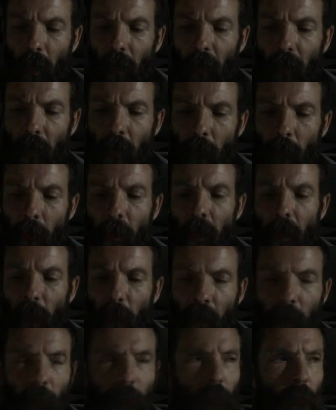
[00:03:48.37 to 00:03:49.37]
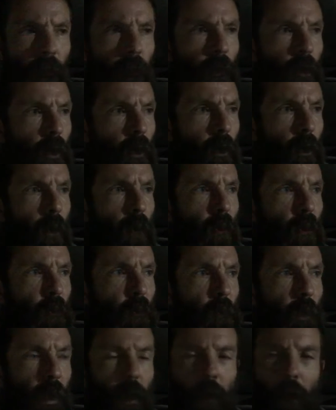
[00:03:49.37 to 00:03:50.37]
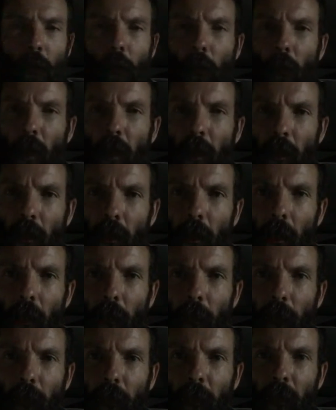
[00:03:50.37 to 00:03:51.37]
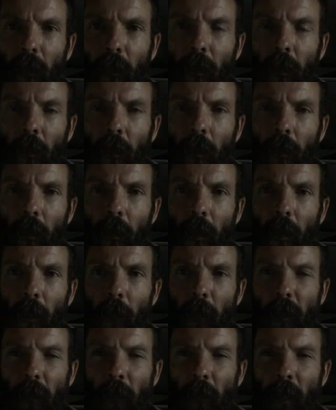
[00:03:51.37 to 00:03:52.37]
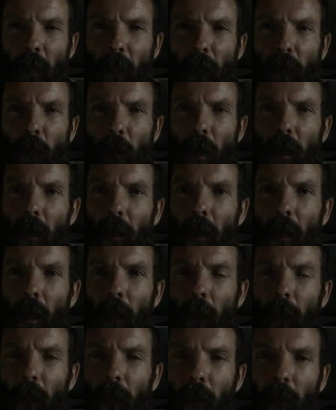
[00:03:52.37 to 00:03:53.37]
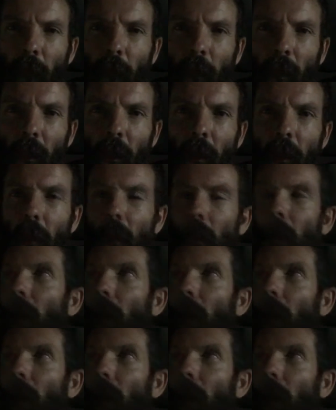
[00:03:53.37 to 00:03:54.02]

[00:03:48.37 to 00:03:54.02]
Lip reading: think many people on this planet are waking up. But sometimes waking up can be,